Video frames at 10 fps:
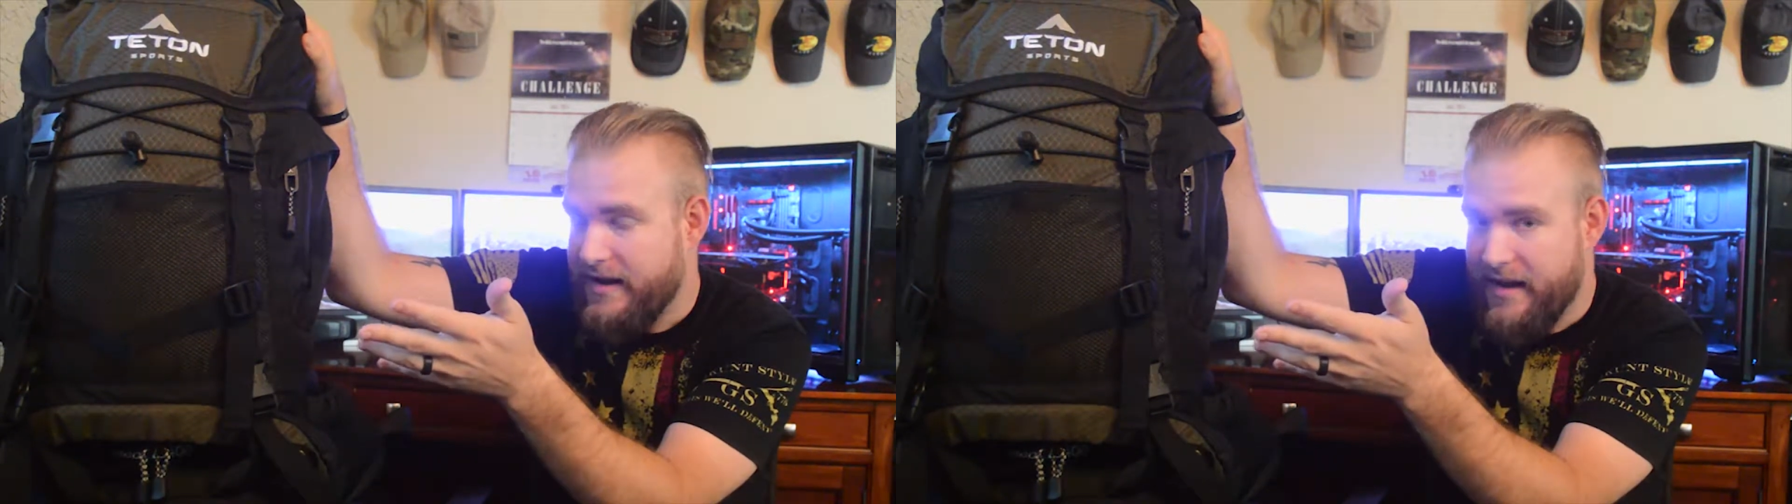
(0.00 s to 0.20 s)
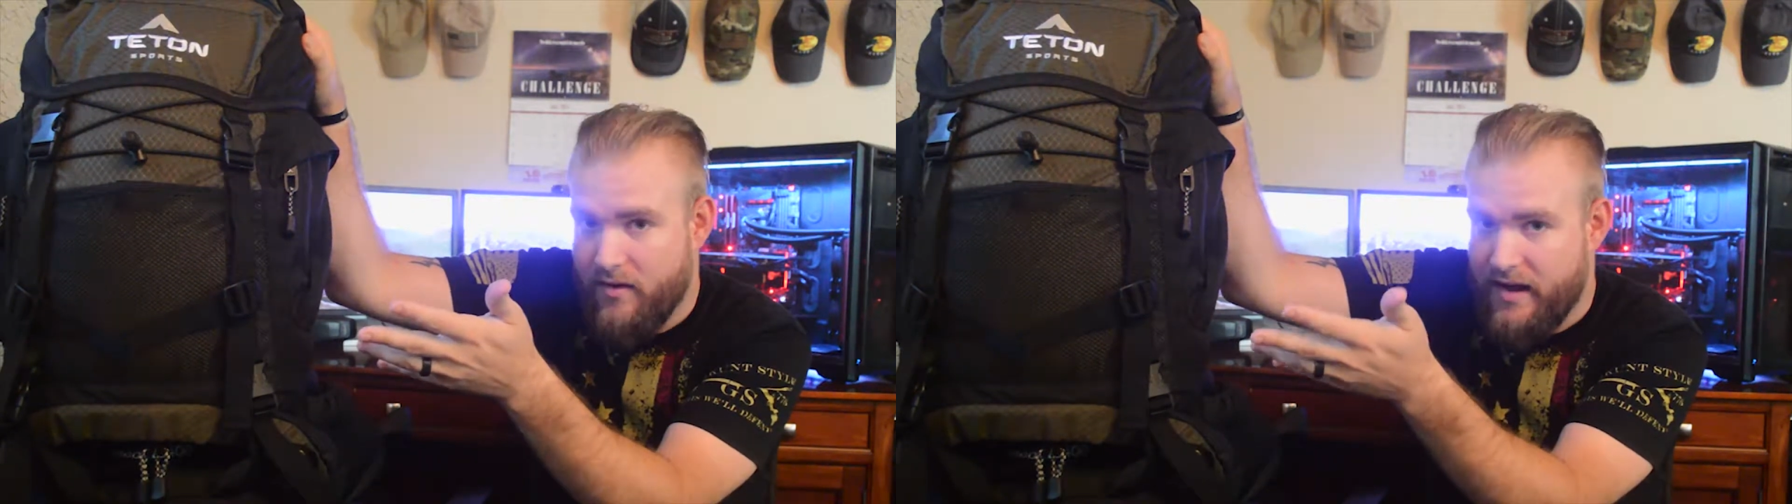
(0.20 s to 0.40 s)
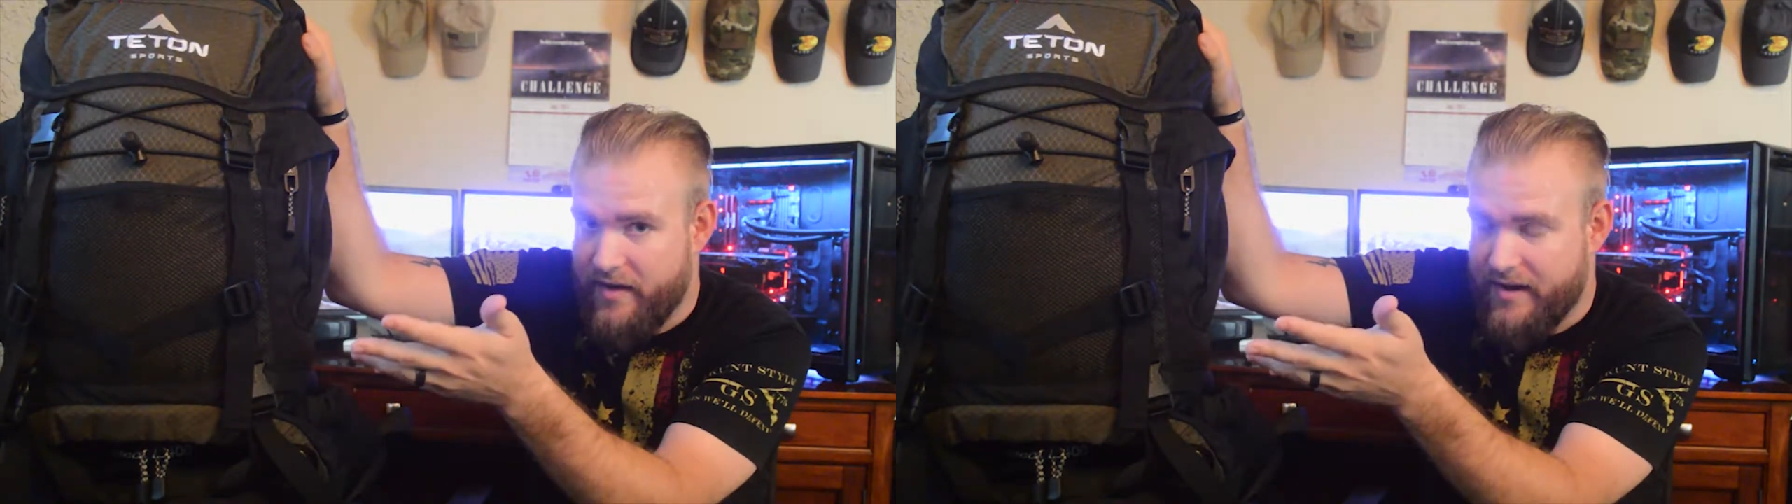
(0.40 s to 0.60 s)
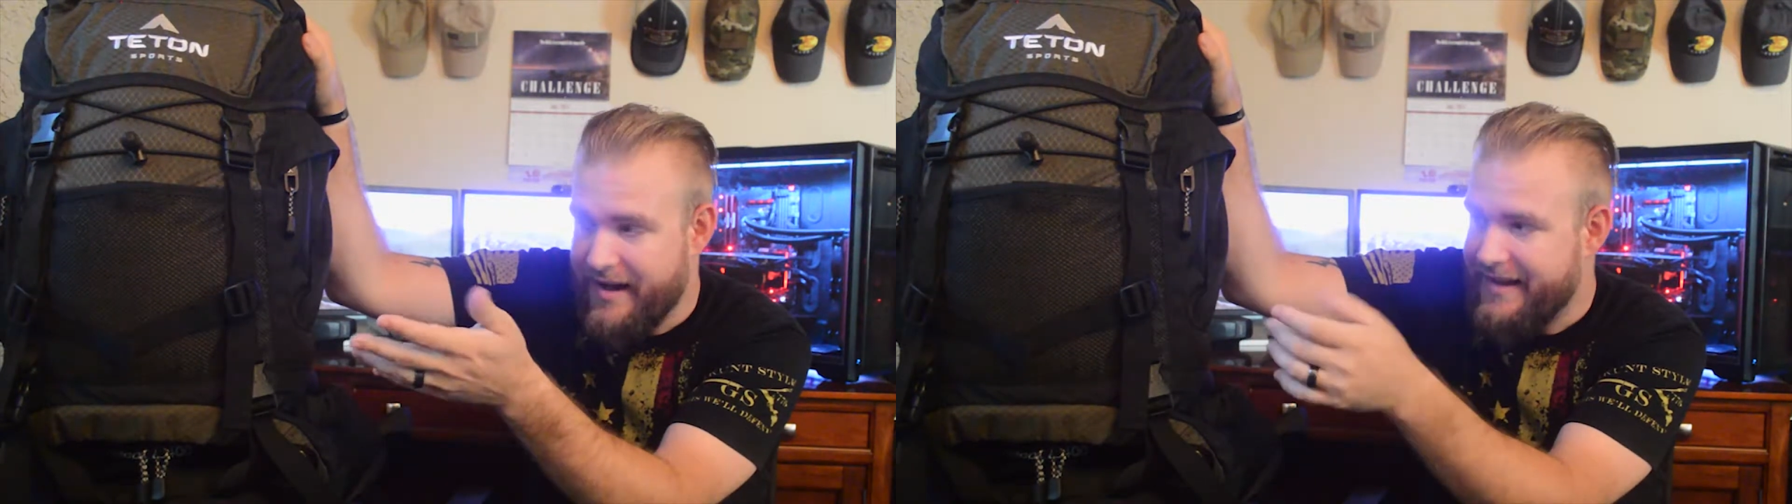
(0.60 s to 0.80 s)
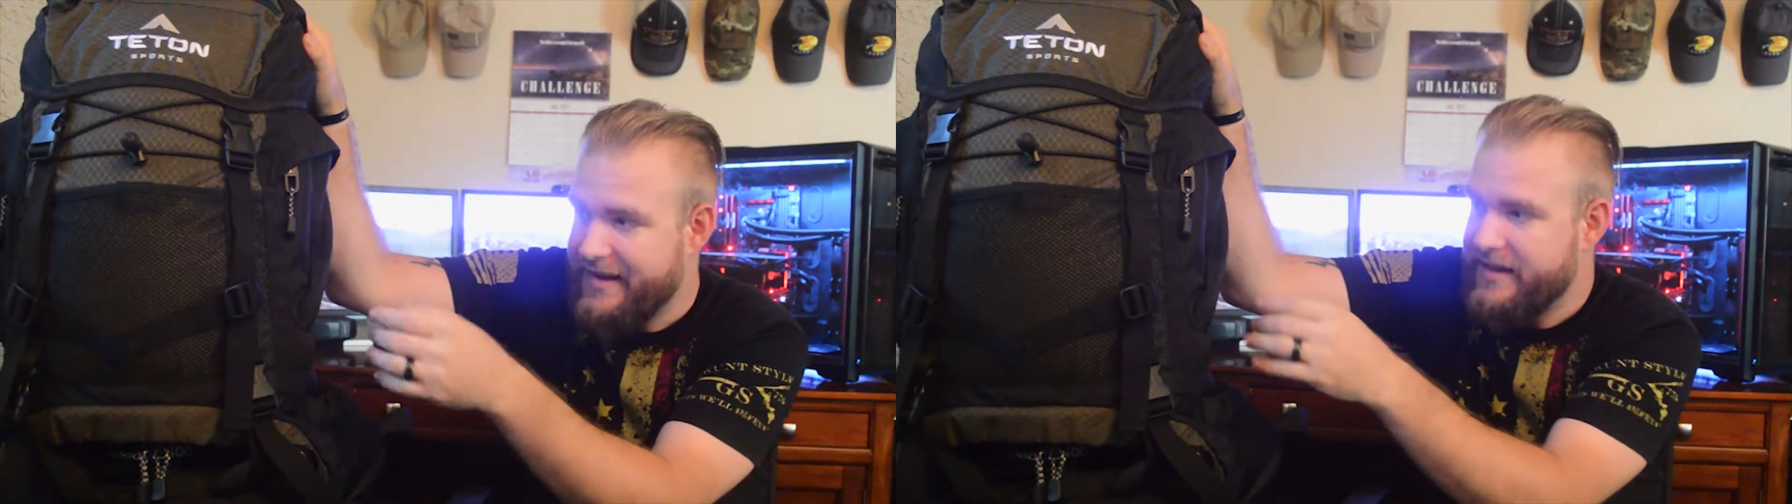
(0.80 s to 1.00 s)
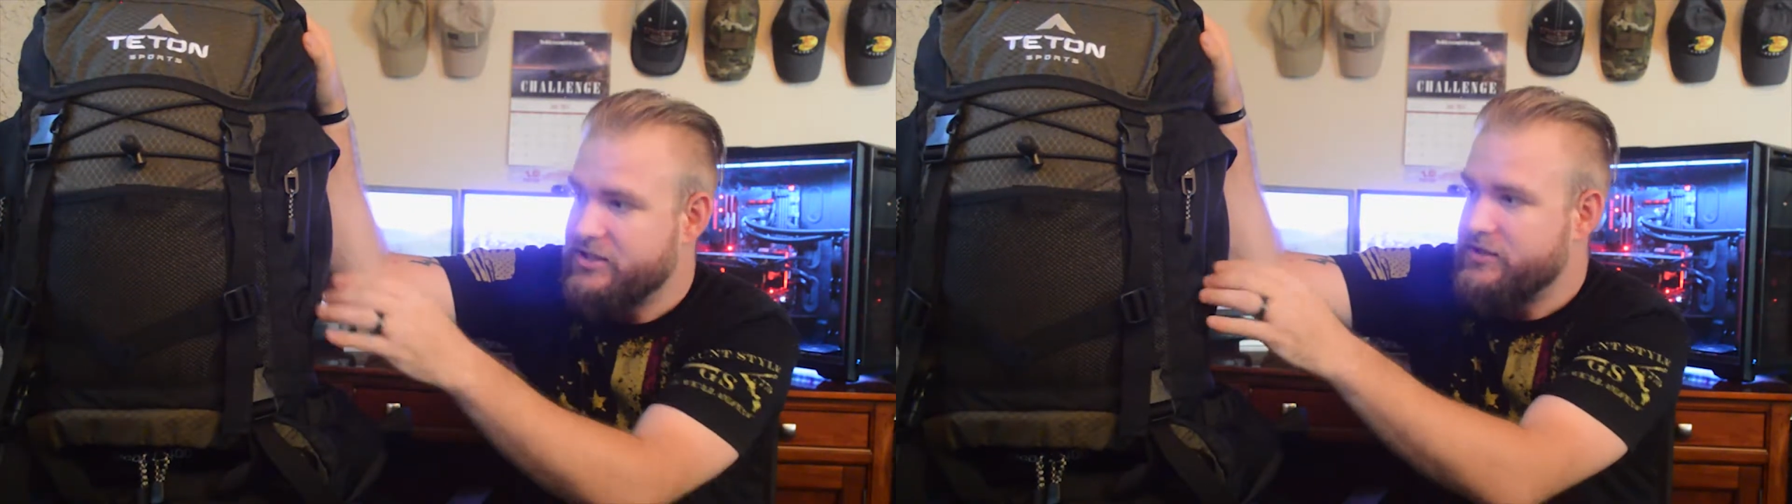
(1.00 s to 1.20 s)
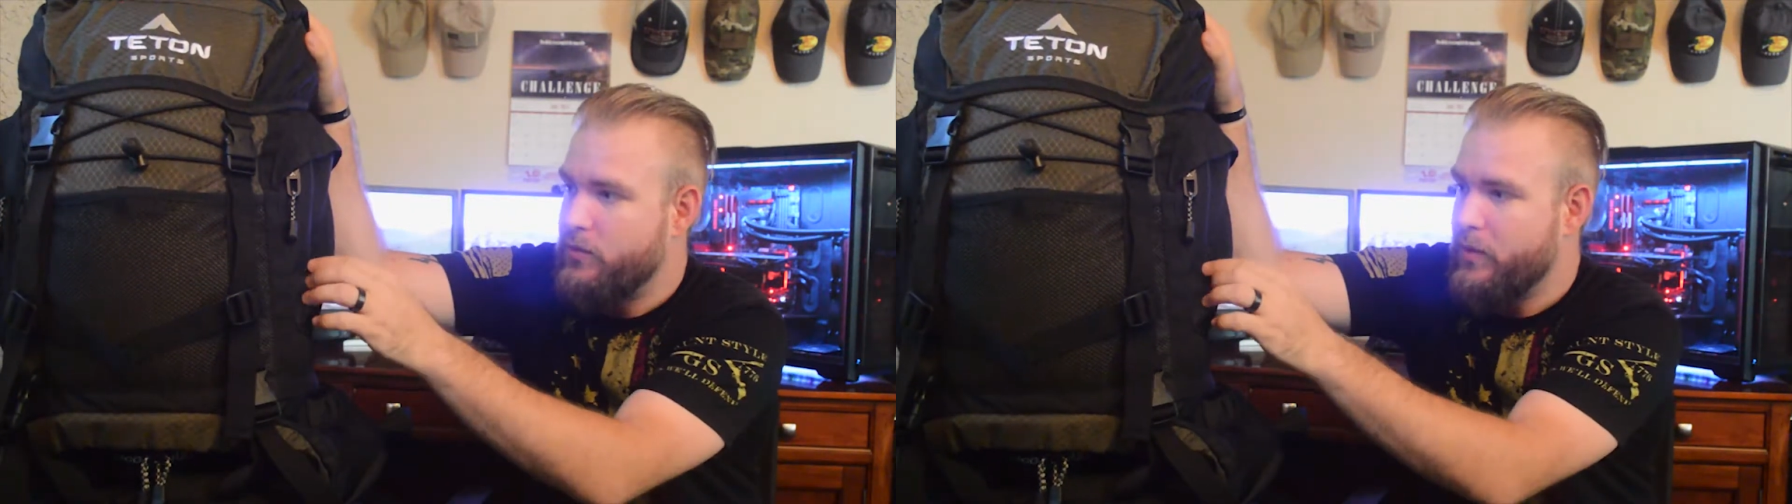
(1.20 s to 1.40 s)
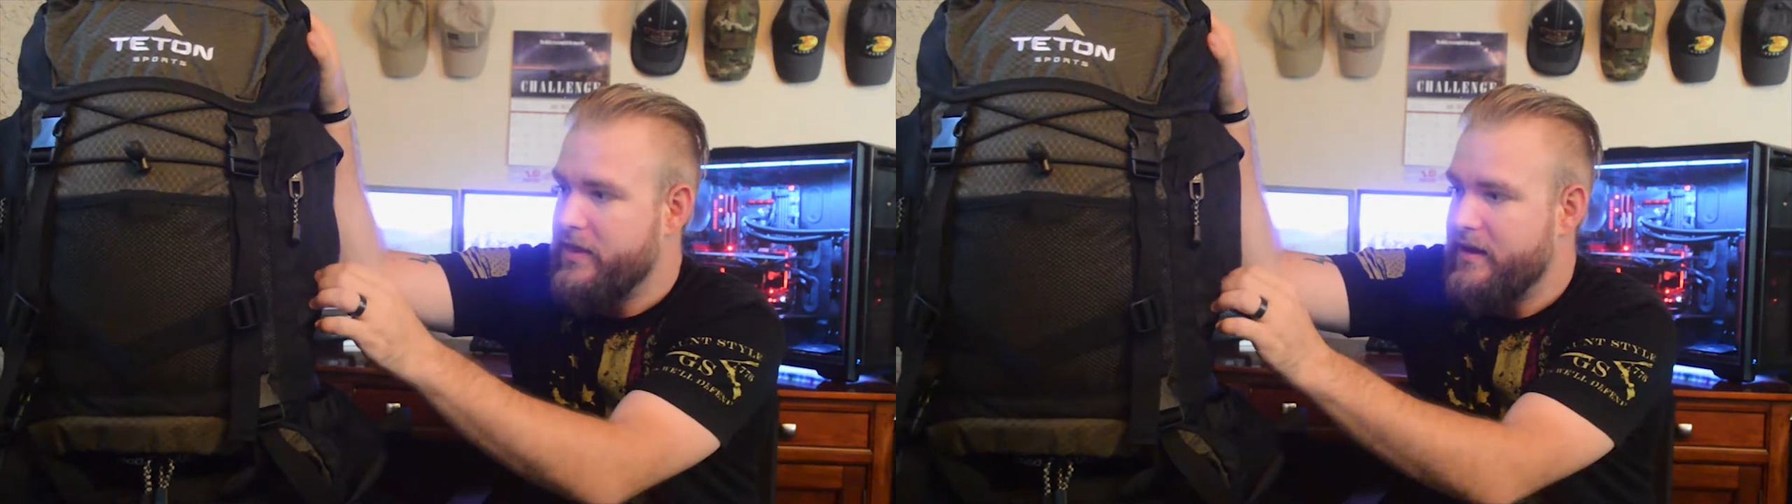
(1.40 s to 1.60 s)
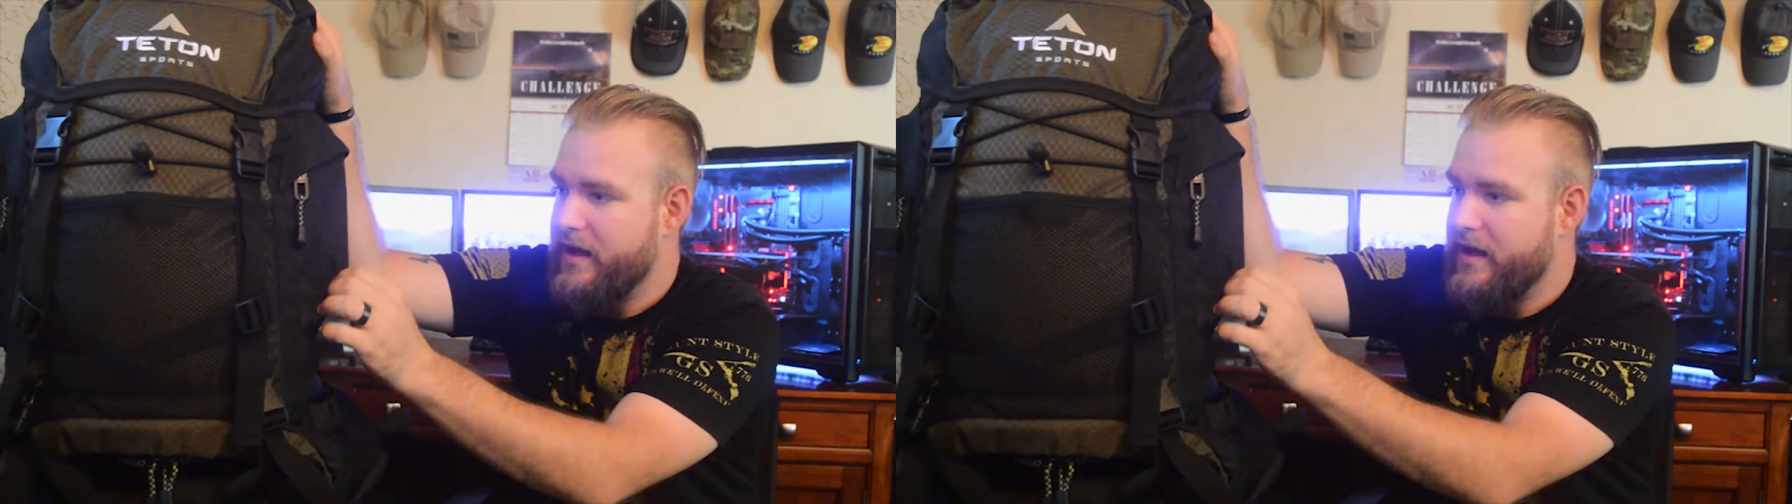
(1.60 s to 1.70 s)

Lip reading: now I haven't had any issues with it,